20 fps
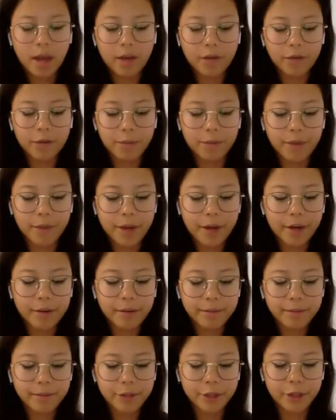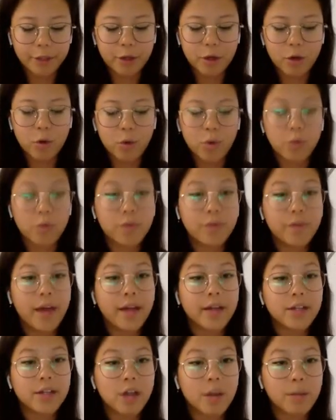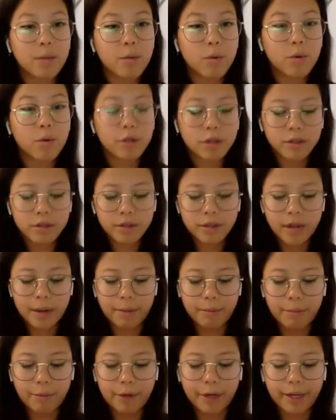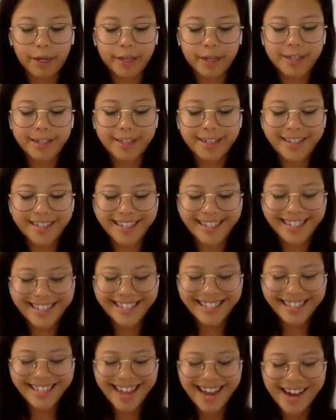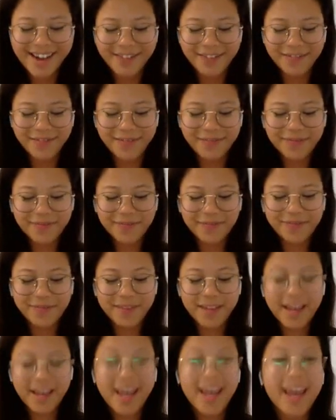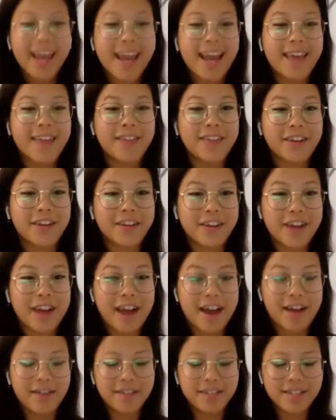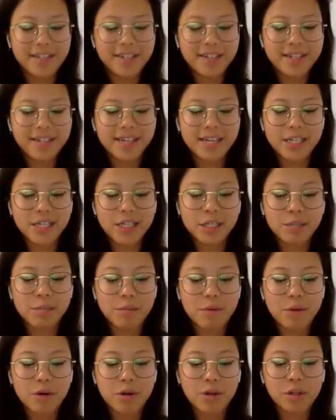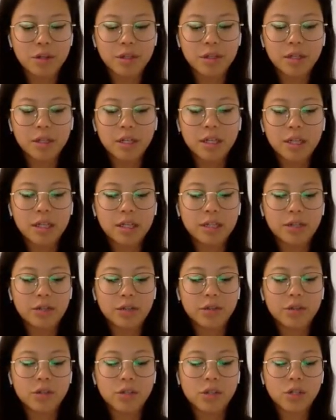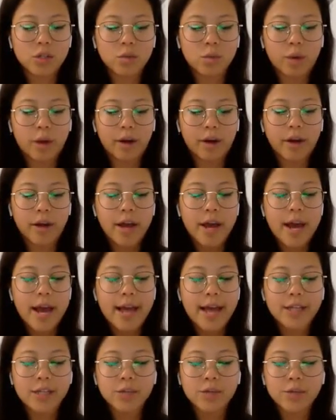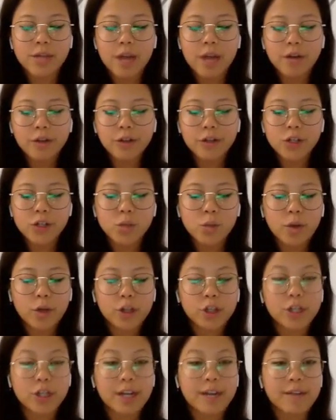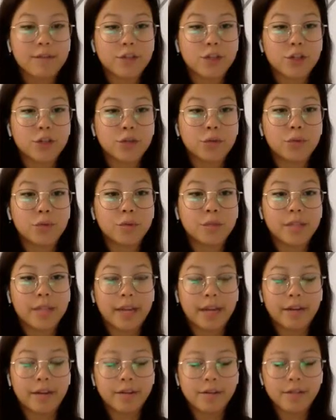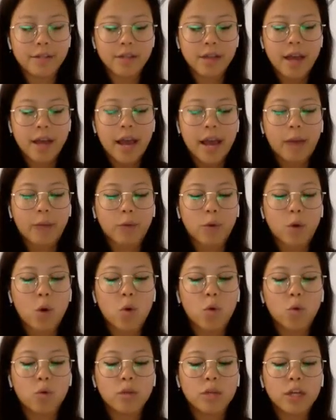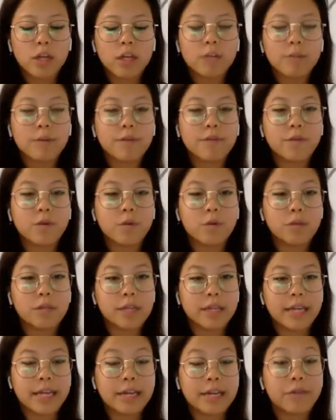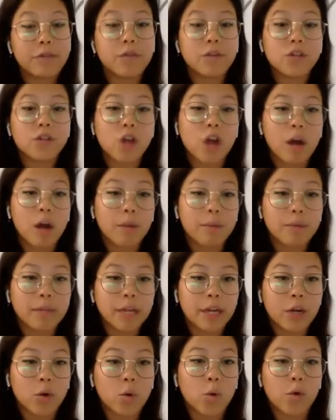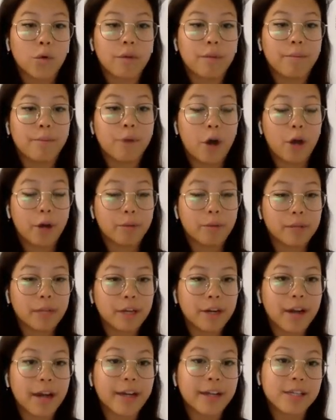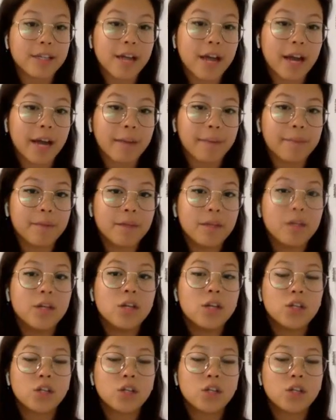And from there, you're going to hold that top corner and bring it down. And there you have it, a small little square. And so now your square should have two layers, and we're only going to be folding either the top layer or the bottom layer at a time.